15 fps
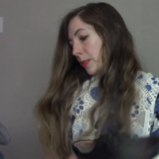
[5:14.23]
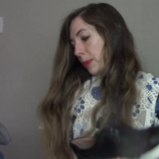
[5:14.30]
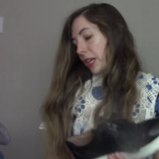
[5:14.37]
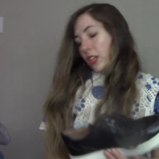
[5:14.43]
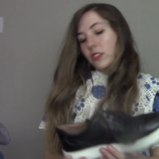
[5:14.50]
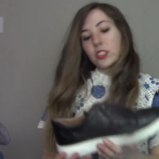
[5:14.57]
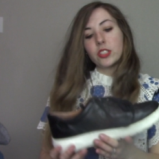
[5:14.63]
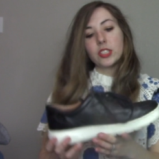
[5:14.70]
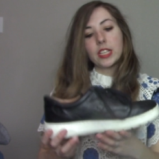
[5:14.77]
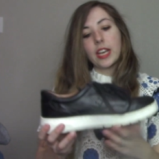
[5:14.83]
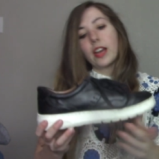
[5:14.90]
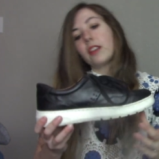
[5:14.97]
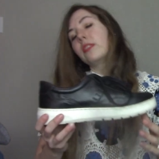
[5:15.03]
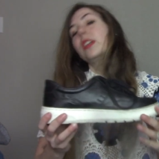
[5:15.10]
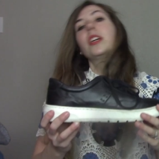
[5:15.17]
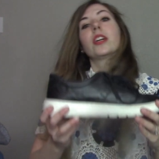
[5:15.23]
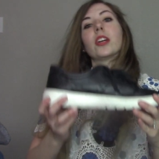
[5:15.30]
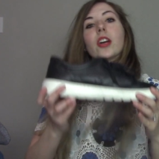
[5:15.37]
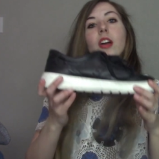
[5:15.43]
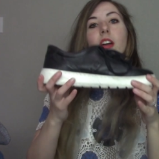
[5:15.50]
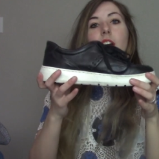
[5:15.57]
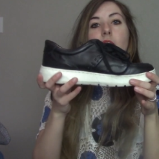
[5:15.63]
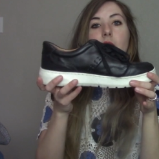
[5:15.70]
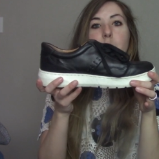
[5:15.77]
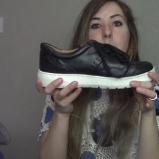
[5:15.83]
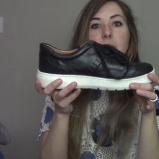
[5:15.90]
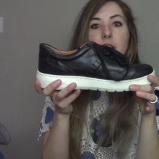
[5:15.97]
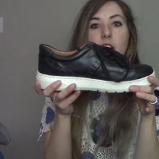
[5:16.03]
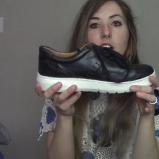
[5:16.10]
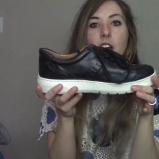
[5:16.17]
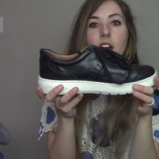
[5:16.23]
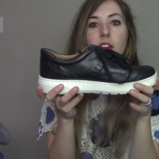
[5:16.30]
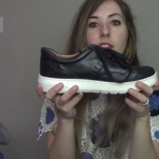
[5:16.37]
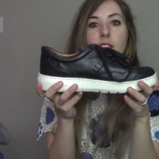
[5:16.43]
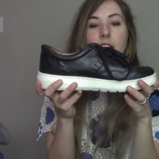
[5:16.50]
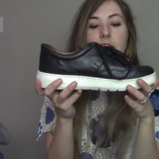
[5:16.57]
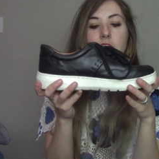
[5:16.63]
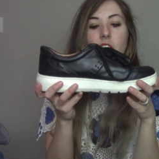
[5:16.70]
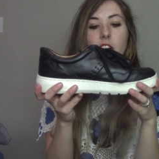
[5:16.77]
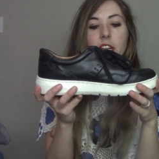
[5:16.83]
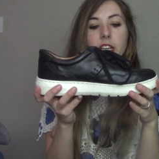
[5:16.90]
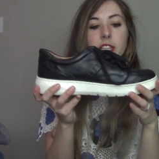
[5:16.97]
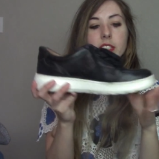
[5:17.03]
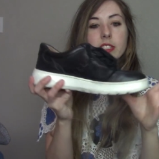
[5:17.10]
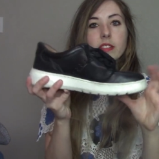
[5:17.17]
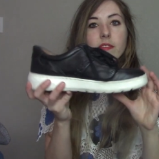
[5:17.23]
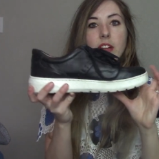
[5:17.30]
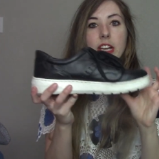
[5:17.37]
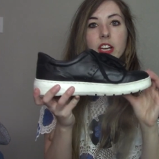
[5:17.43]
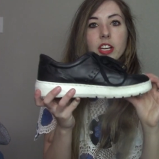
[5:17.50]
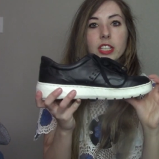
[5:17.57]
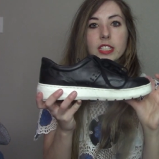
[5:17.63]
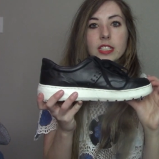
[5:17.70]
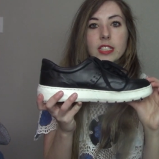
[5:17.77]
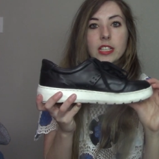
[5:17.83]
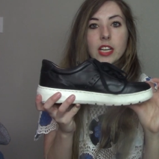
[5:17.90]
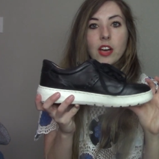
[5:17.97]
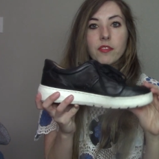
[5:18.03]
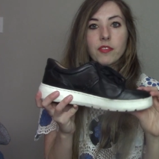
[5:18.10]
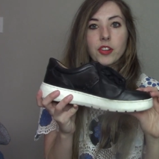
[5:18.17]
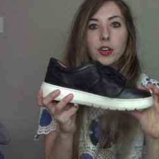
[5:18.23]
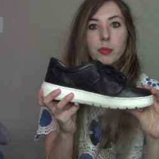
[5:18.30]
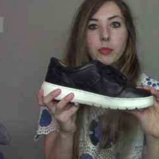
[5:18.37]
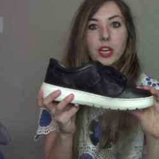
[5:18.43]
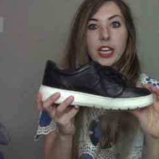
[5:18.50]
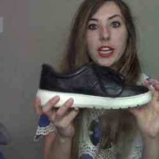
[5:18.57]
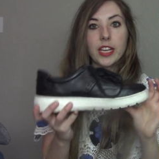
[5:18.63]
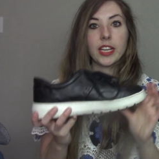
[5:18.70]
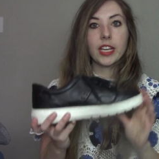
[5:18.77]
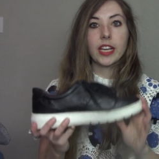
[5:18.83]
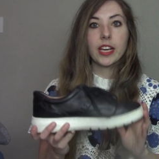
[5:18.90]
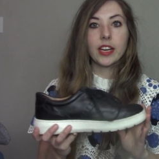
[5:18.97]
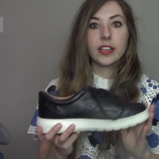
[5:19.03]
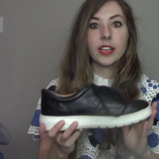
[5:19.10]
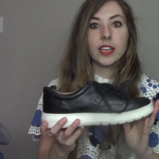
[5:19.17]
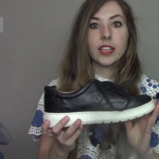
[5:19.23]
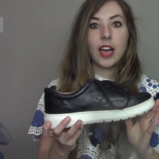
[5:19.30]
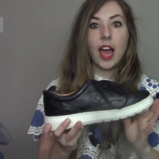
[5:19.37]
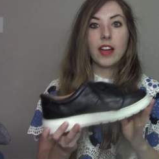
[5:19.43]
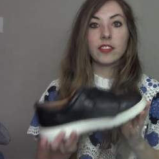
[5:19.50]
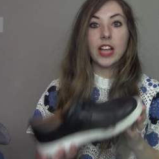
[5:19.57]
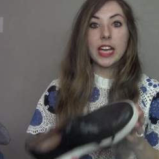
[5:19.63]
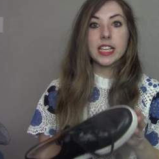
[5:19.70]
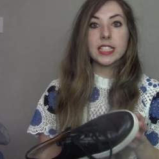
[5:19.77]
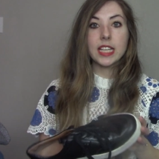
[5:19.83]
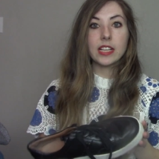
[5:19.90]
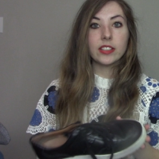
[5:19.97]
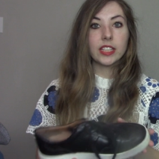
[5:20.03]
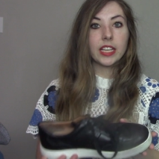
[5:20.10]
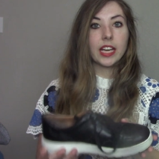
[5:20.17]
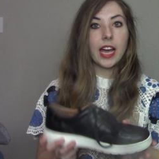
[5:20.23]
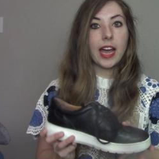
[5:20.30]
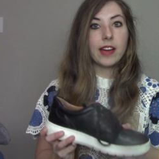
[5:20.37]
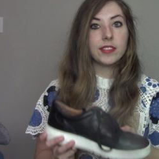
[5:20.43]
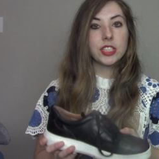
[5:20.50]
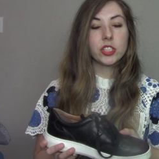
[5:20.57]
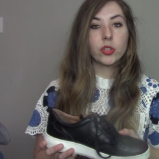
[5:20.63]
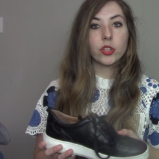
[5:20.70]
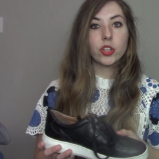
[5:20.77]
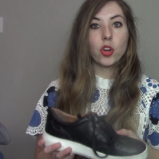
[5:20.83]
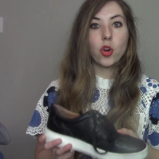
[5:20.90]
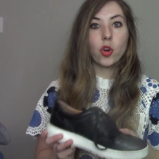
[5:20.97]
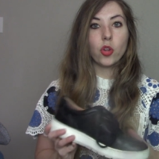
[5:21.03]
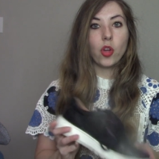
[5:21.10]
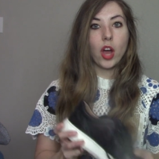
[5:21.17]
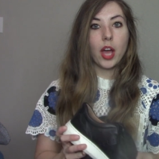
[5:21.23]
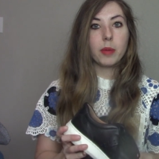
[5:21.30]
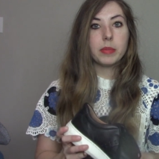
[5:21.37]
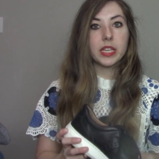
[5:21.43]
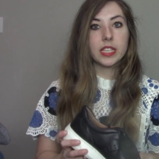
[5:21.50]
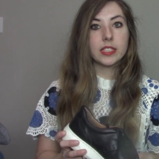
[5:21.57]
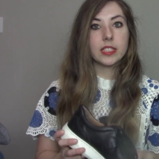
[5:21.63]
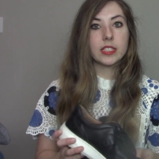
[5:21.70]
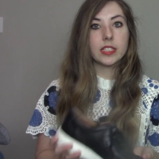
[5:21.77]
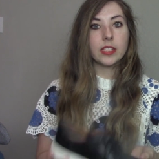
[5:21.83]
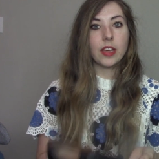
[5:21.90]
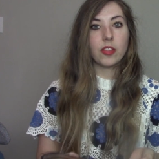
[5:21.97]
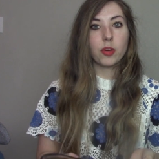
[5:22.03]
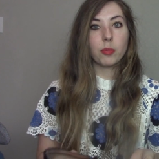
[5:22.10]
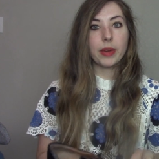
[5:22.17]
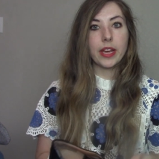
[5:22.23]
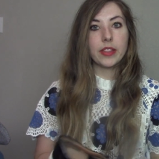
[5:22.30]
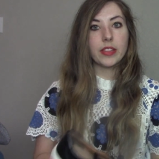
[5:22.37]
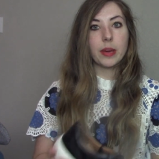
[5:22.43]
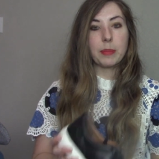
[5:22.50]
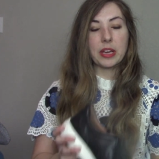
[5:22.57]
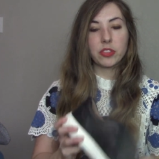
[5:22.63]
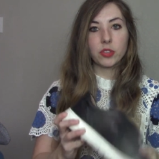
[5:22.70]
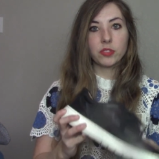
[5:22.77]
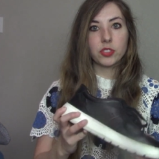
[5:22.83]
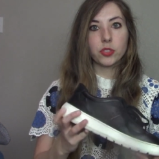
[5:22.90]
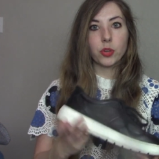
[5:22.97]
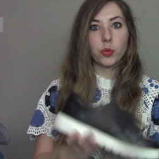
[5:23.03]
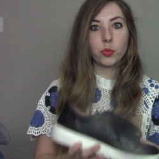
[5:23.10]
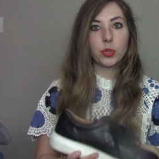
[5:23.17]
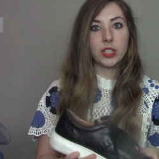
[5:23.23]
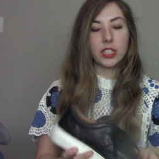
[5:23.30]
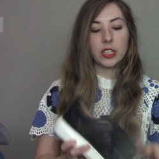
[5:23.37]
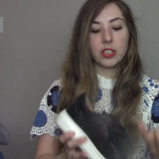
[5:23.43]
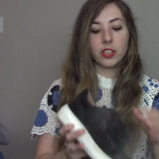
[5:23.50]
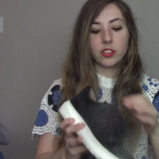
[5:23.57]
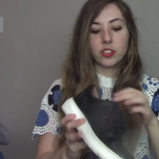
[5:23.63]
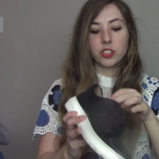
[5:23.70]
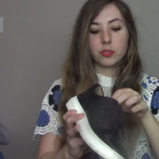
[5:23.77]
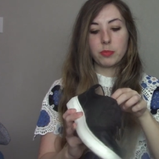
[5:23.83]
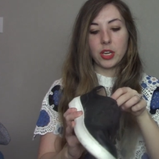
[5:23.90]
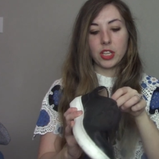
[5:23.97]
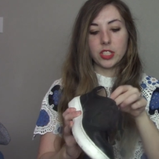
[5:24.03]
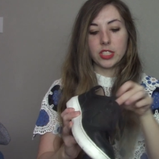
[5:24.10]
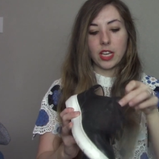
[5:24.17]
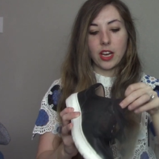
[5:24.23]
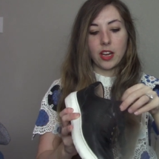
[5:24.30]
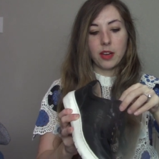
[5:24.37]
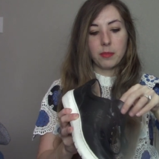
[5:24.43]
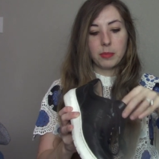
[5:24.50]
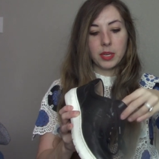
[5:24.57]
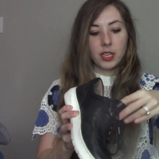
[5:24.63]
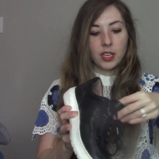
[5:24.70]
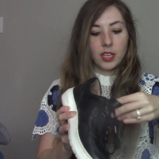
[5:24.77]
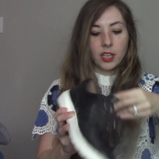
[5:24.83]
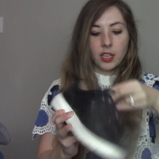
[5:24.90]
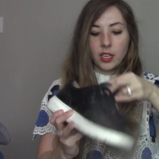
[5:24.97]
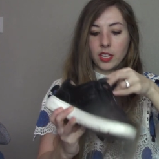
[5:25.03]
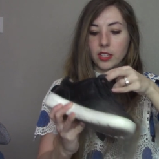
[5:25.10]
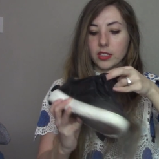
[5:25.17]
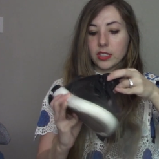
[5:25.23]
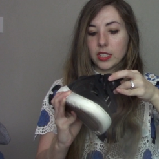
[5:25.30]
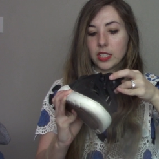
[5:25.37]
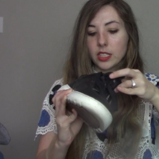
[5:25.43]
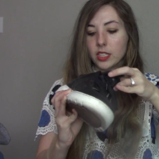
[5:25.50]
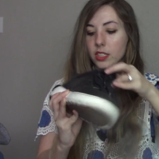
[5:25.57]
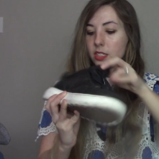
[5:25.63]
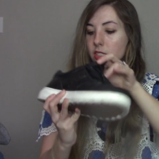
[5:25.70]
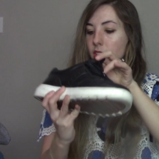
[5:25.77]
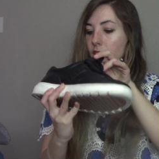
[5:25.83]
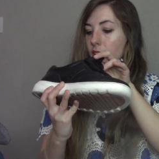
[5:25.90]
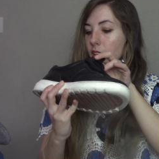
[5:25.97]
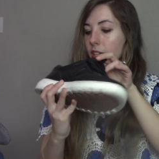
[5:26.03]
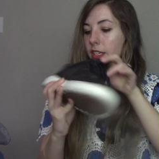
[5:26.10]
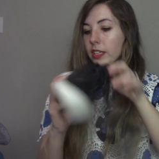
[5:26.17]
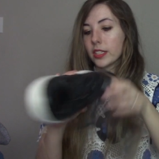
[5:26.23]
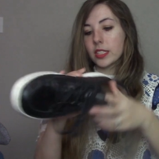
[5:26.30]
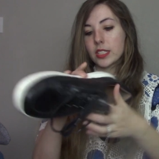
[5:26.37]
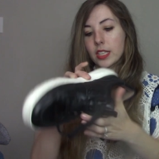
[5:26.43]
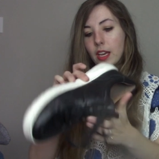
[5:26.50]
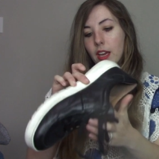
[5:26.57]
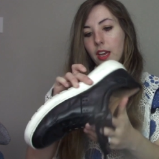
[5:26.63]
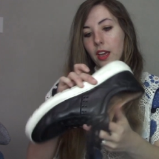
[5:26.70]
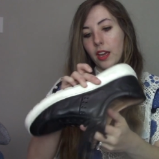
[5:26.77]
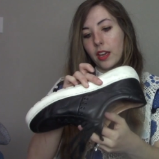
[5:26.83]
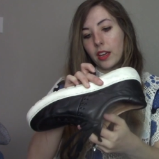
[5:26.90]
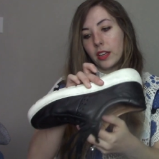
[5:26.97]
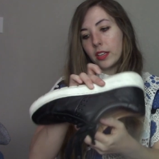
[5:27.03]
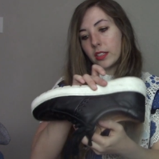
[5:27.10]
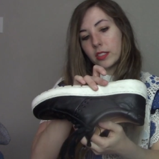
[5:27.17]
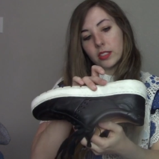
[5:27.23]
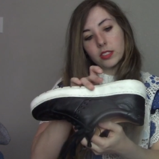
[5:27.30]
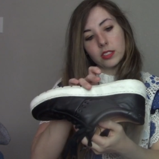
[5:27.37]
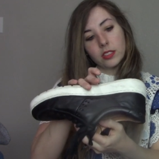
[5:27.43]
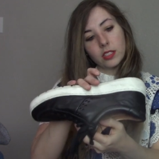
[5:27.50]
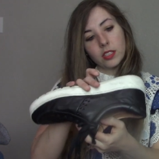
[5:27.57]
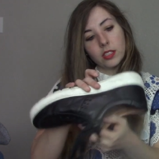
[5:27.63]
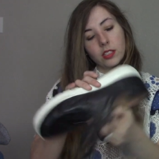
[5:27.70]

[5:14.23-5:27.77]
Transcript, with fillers: pair of shoes I have here are a pair of Vionics. Vionics is a comfort brand and I like selling it. I haven't sold it a whole lot because it's another brand that my thrift store really just marks up. These are in a size,